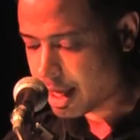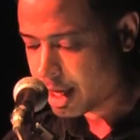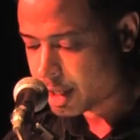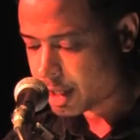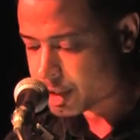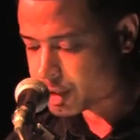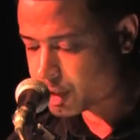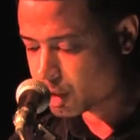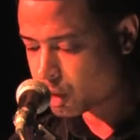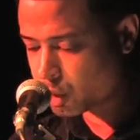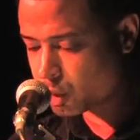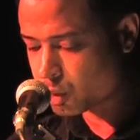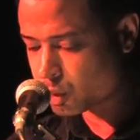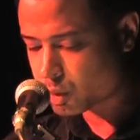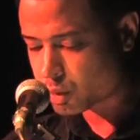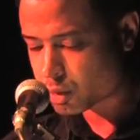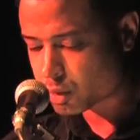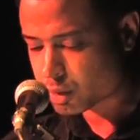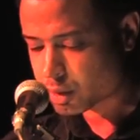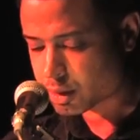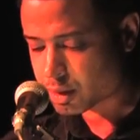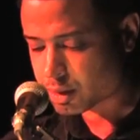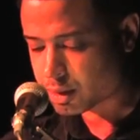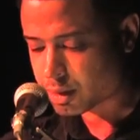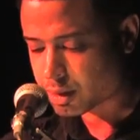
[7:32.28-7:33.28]
So
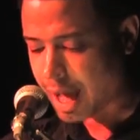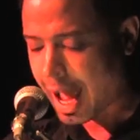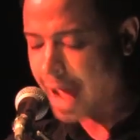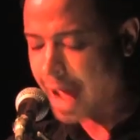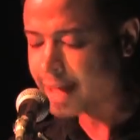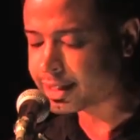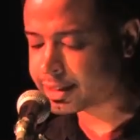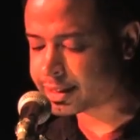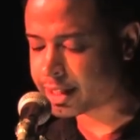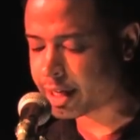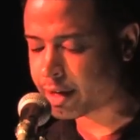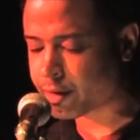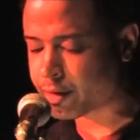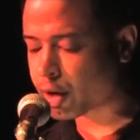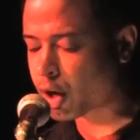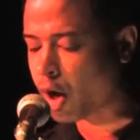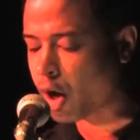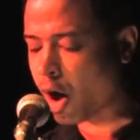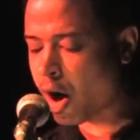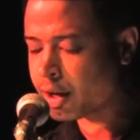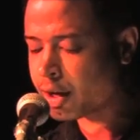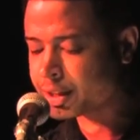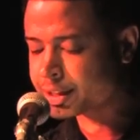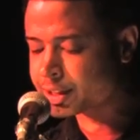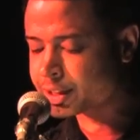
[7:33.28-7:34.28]
I say,
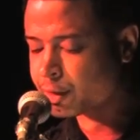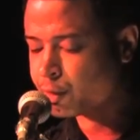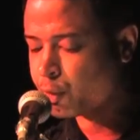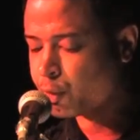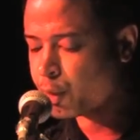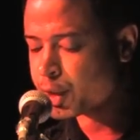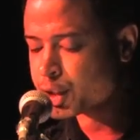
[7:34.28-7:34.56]
regardless of